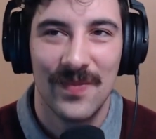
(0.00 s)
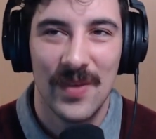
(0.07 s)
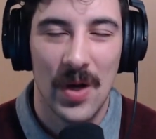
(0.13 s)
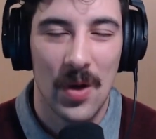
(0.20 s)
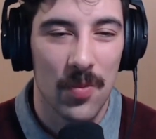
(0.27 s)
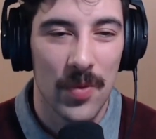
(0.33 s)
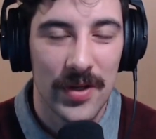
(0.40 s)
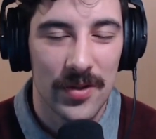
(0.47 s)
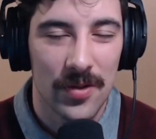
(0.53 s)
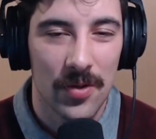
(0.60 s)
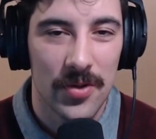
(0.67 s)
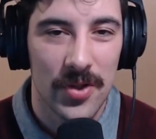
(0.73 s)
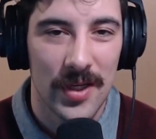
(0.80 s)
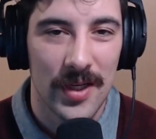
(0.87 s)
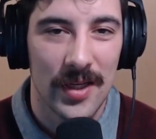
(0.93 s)

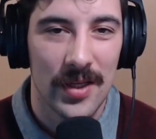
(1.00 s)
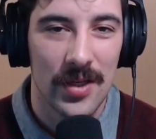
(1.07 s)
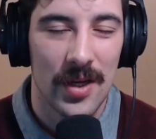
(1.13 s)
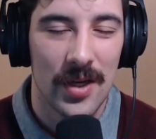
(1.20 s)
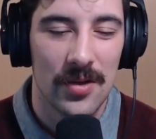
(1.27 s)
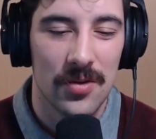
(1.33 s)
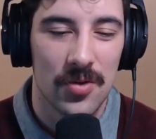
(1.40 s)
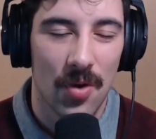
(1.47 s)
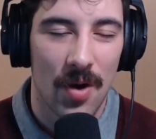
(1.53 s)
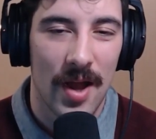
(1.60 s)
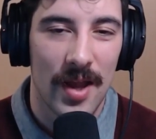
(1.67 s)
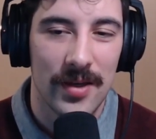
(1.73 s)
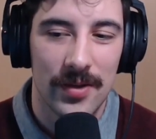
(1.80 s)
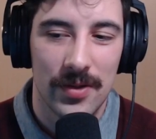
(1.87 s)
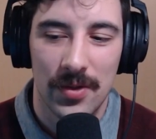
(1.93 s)
researching and
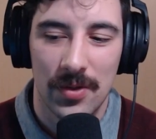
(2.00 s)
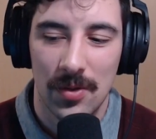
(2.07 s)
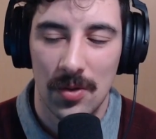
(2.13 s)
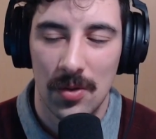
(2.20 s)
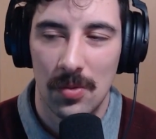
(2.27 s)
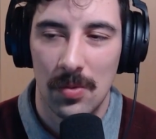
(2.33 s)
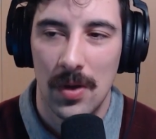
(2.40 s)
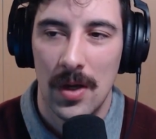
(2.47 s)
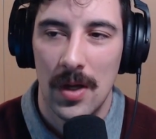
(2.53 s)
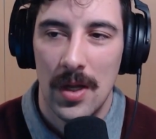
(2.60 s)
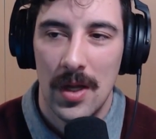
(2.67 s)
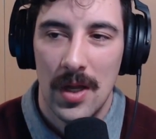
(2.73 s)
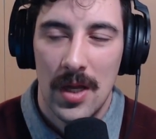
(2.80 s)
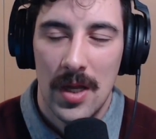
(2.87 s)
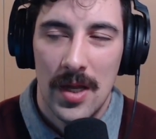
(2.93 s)
trying to
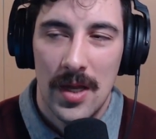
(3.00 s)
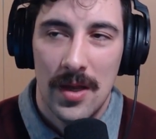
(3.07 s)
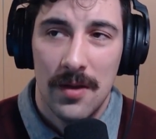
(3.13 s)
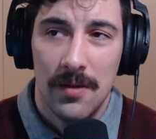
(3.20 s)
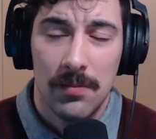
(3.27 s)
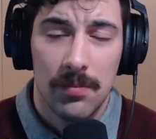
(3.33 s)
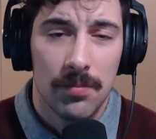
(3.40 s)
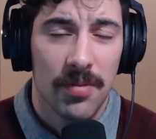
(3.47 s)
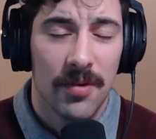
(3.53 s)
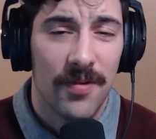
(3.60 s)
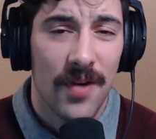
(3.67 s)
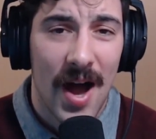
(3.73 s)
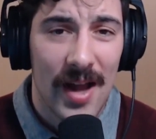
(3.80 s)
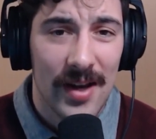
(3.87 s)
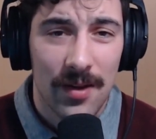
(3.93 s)

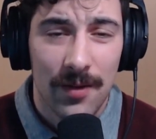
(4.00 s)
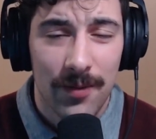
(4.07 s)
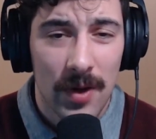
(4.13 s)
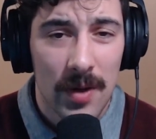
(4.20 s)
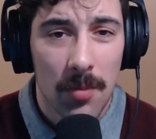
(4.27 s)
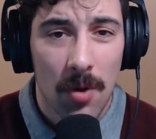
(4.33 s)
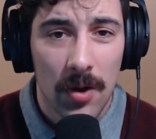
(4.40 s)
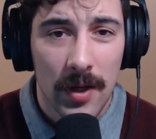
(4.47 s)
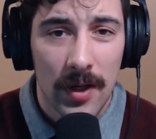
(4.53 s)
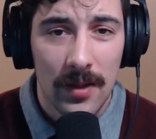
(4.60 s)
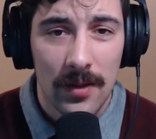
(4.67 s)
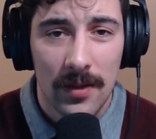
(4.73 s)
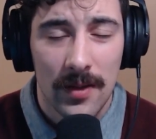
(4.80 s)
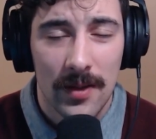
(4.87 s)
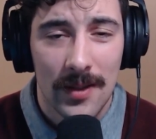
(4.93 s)
provide the free market.